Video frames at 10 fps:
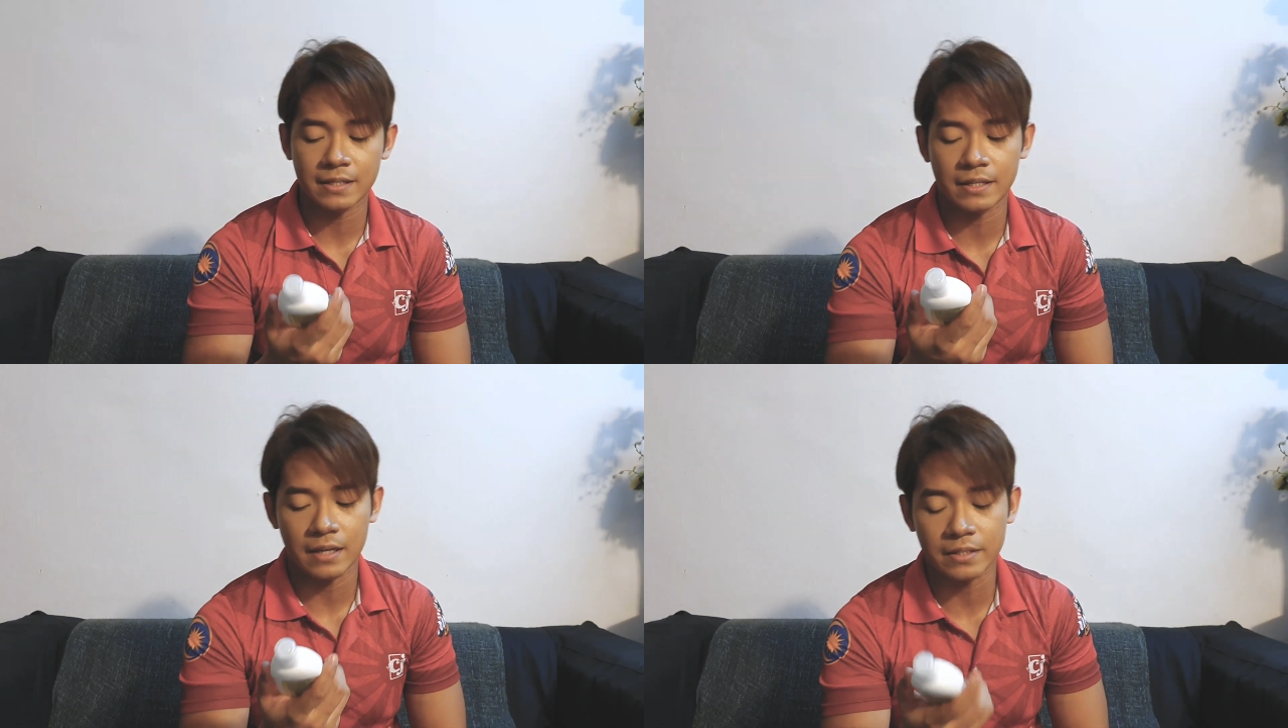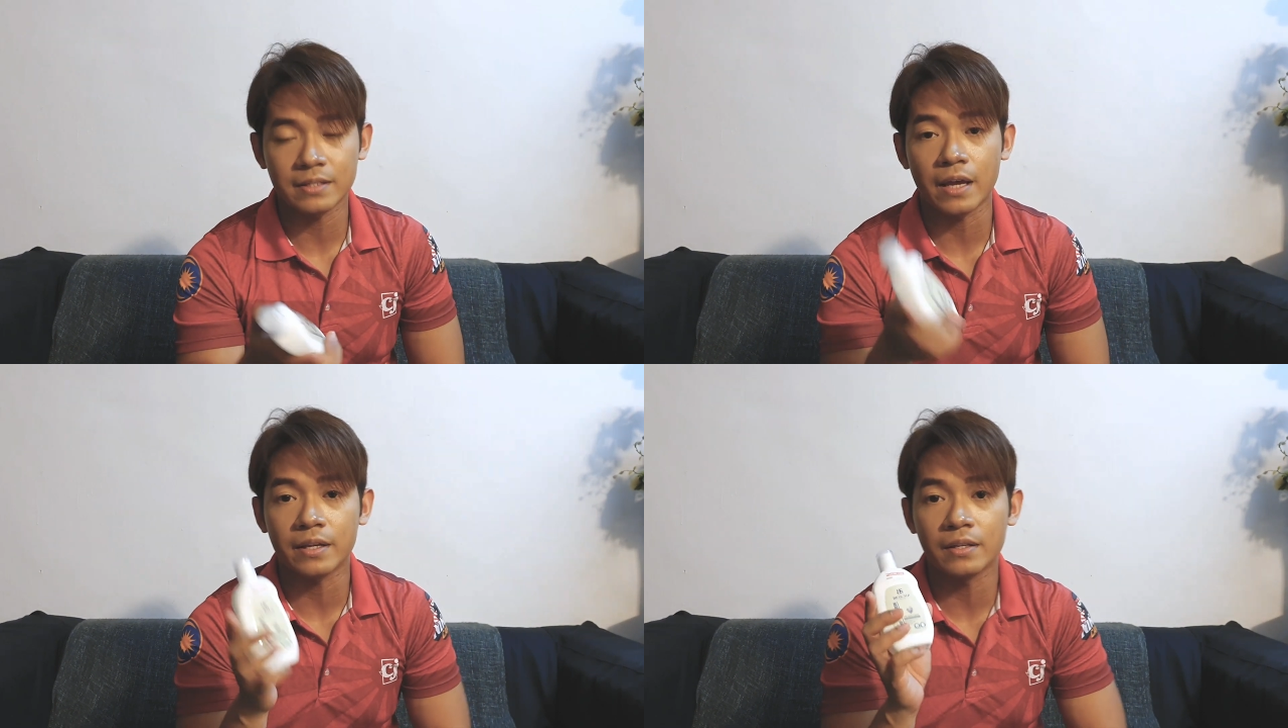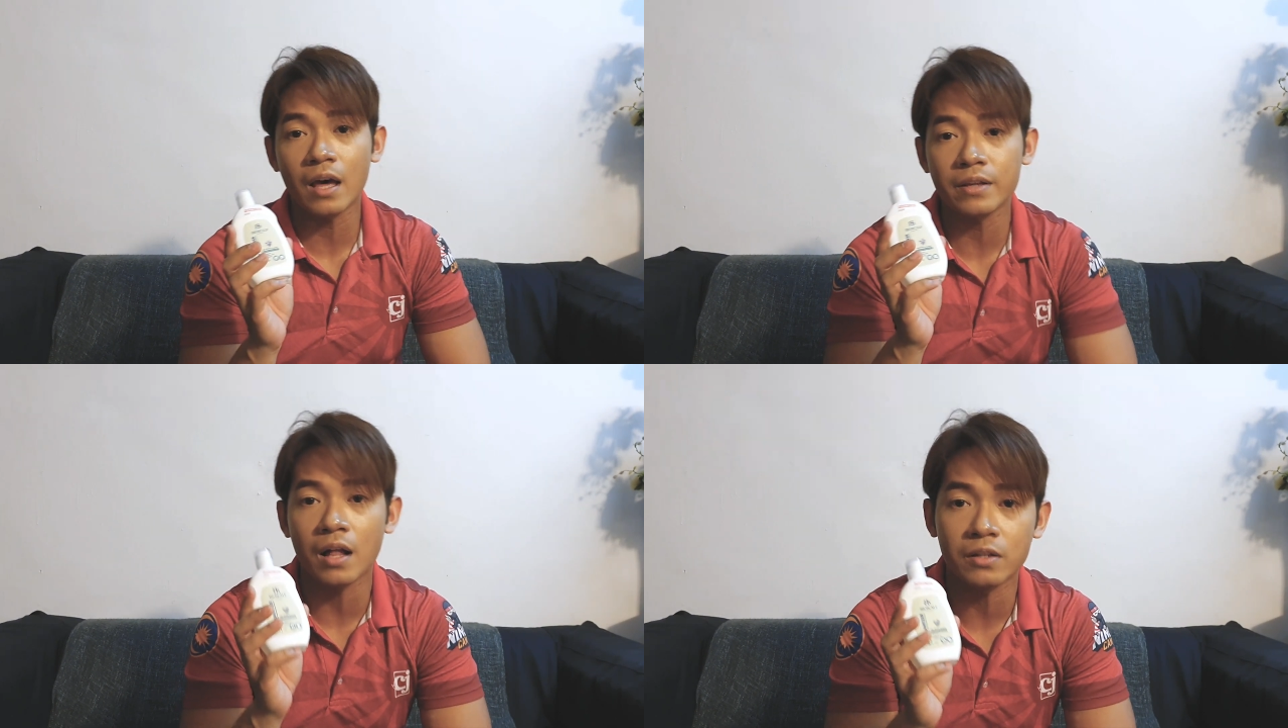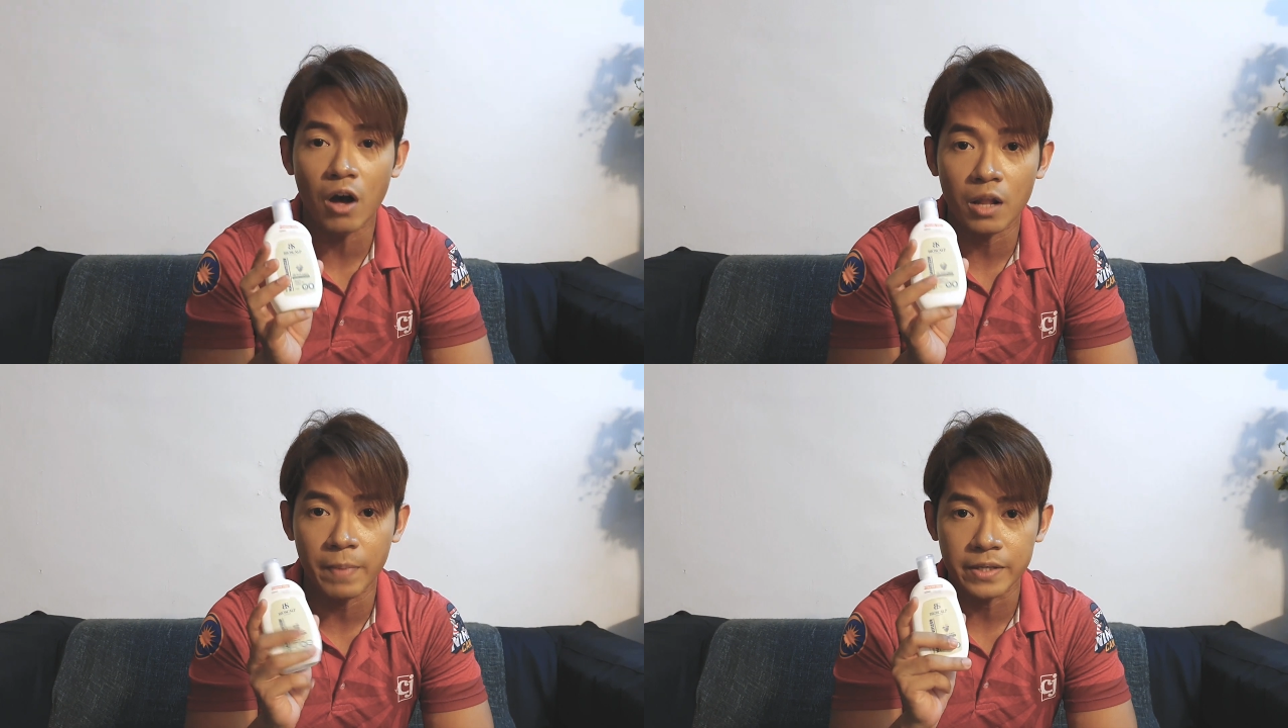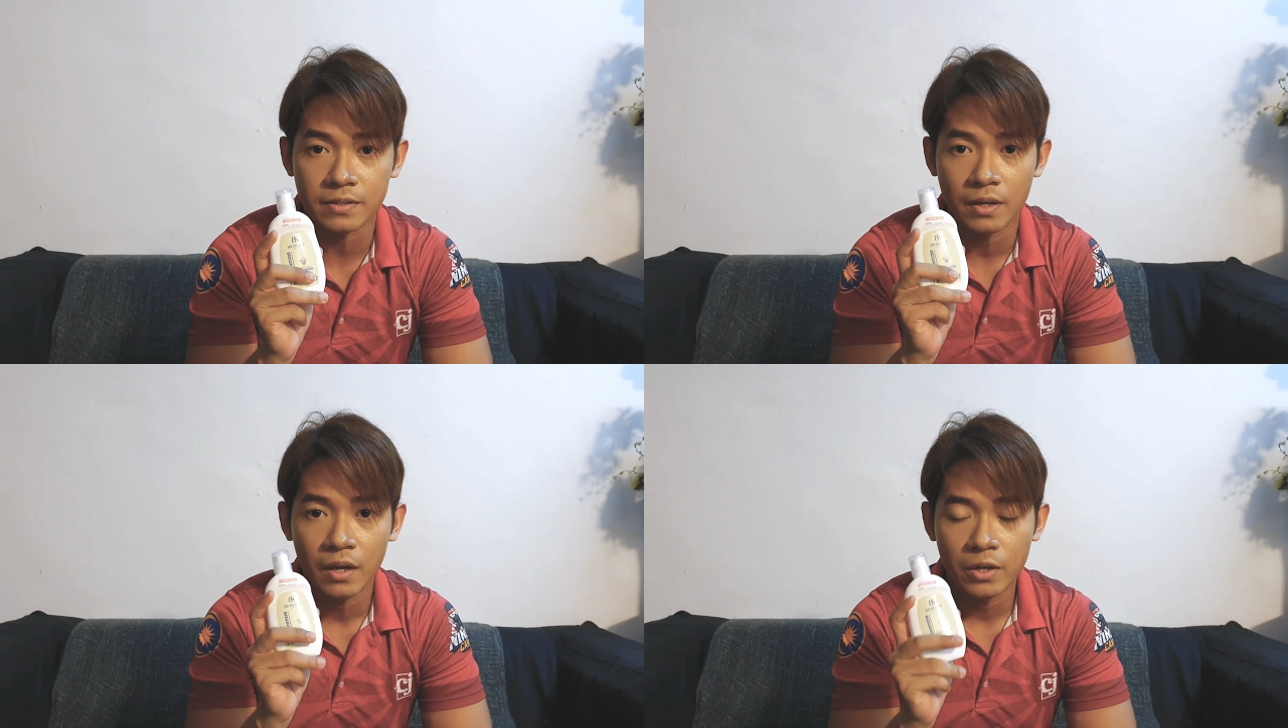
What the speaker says: sanitizer, that non-alcohol based.